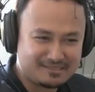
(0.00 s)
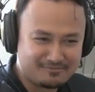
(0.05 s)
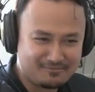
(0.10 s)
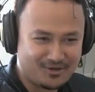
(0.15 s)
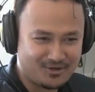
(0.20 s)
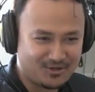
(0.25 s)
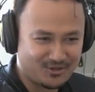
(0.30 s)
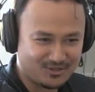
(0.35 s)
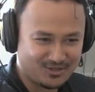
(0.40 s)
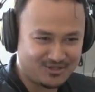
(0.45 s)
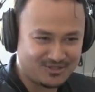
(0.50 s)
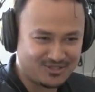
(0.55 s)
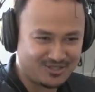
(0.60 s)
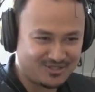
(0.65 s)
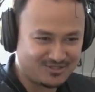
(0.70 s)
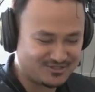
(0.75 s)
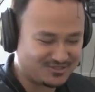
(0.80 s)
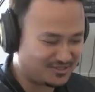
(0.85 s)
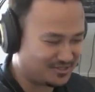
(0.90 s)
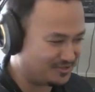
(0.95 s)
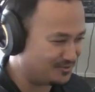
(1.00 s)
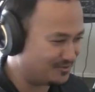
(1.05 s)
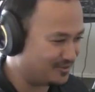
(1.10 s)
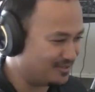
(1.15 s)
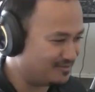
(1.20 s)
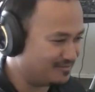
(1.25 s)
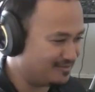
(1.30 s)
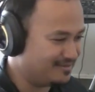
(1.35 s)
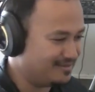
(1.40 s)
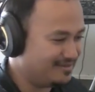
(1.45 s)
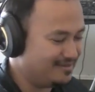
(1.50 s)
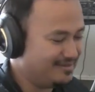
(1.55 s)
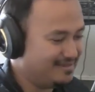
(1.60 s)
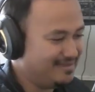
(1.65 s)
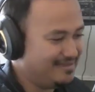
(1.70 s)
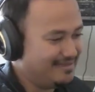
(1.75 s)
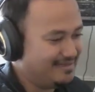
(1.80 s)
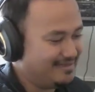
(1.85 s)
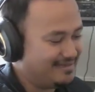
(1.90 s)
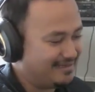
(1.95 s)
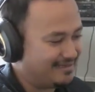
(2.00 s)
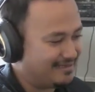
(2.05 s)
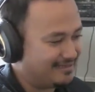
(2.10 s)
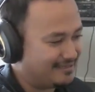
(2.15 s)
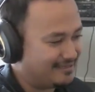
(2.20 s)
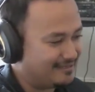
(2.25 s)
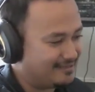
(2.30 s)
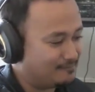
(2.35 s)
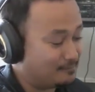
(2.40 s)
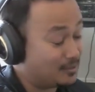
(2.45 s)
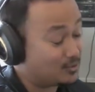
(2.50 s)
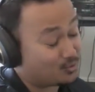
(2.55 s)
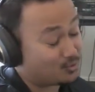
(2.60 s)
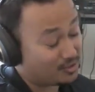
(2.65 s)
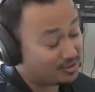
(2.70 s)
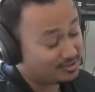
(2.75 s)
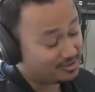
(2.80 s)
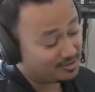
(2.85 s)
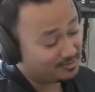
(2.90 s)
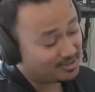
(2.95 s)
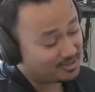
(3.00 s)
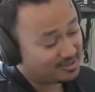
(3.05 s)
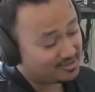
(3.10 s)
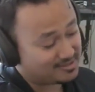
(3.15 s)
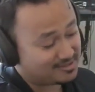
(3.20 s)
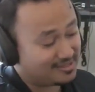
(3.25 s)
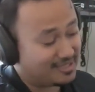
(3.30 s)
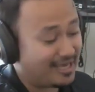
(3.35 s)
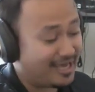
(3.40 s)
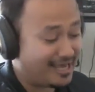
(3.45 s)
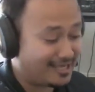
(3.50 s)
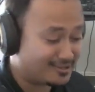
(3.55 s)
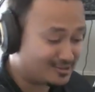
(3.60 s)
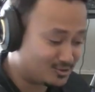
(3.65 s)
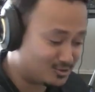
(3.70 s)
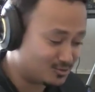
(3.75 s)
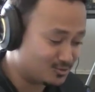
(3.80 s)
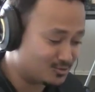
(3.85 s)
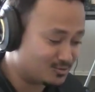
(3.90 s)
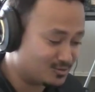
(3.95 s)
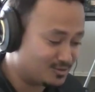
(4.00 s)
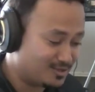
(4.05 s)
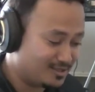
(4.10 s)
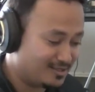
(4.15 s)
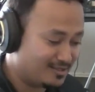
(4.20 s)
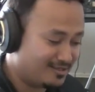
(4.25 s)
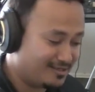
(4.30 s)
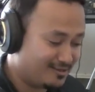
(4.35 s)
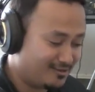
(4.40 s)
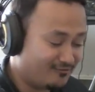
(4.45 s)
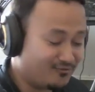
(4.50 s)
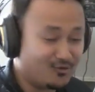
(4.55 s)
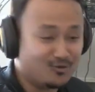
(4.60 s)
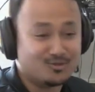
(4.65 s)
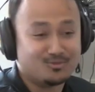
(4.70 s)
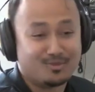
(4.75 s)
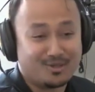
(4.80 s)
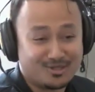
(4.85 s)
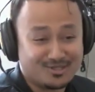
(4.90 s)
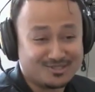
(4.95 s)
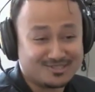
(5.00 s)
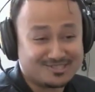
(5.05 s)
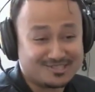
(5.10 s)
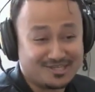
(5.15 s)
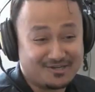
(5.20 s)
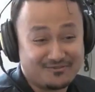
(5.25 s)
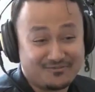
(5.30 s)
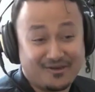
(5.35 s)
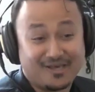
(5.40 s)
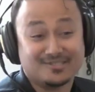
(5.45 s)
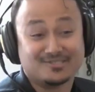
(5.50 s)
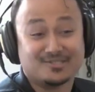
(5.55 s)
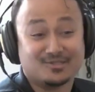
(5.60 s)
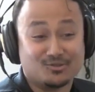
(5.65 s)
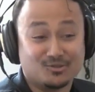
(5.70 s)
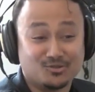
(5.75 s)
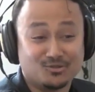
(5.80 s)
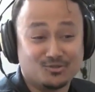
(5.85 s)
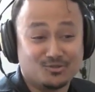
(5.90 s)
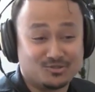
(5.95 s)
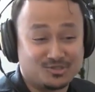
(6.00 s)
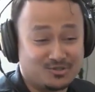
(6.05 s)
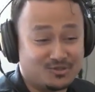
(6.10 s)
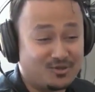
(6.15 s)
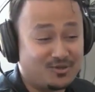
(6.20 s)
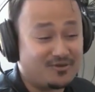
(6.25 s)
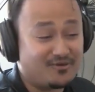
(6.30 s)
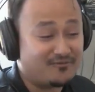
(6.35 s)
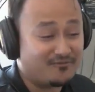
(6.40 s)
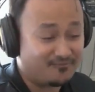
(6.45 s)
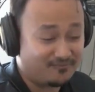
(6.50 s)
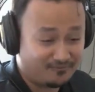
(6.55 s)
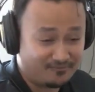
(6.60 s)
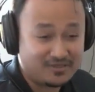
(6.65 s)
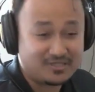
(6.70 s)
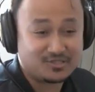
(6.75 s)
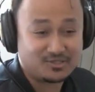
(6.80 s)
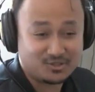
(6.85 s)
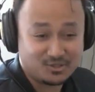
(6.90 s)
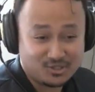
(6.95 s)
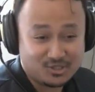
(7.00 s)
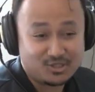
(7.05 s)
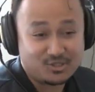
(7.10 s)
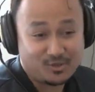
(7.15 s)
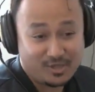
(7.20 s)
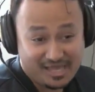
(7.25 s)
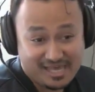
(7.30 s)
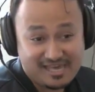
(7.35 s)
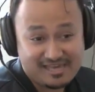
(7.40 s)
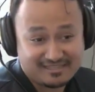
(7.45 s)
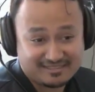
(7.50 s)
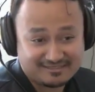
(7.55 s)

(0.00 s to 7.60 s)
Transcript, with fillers: part on the outside right uh, it's wrinkly because it had to fold upon itself yep. as it grew to fit in your little head.